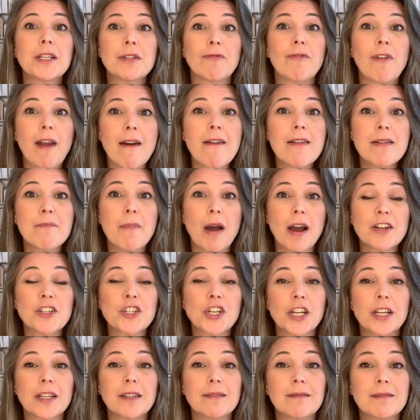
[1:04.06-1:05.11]
very much
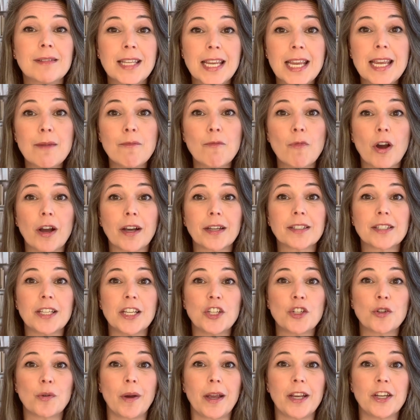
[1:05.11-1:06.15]
a teamwork
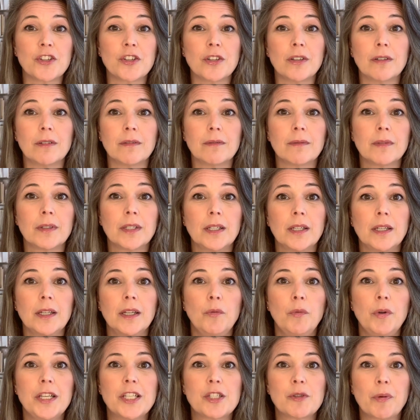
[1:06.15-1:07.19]
situation.
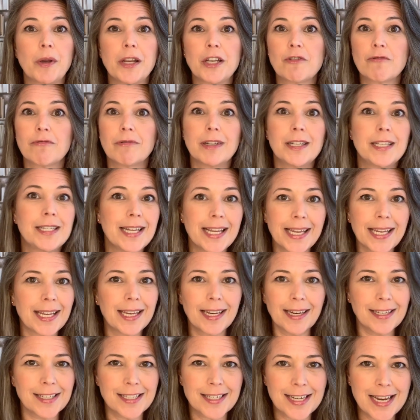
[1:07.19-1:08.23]
We switch
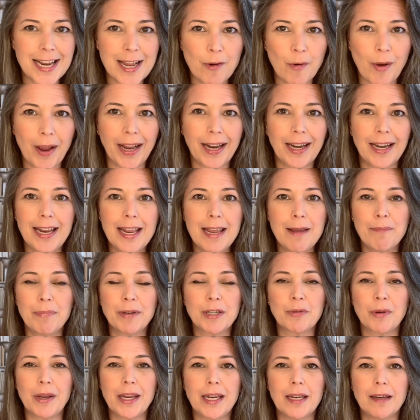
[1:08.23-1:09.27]
ridiculously quickly
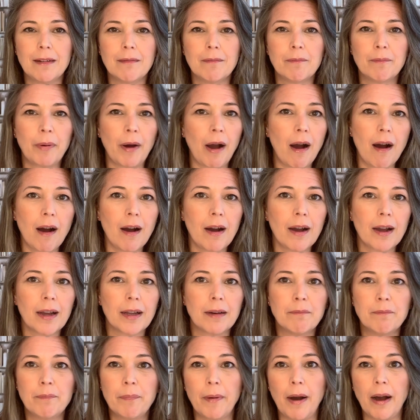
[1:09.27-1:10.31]
between Bach
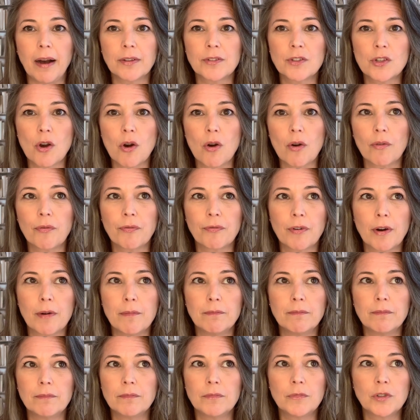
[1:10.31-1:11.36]
and Bartok,
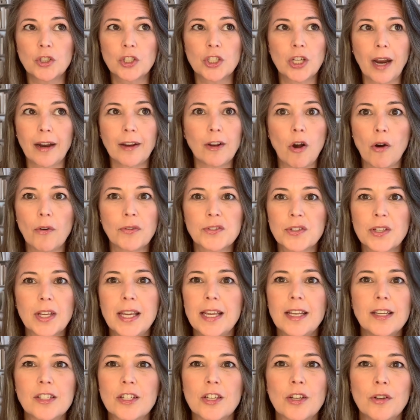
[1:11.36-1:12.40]
from
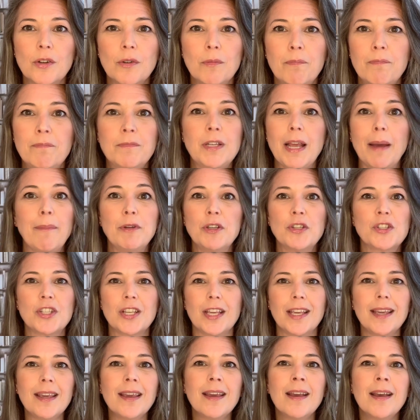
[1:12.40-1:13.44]
Tchaikovsky to
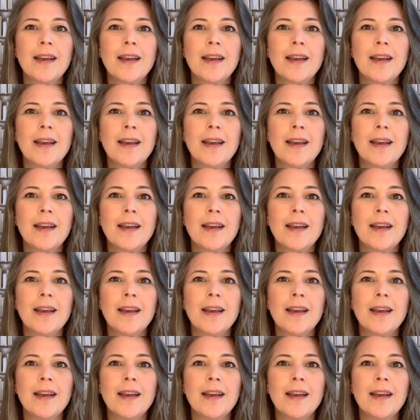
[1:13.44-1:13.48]
Debussy.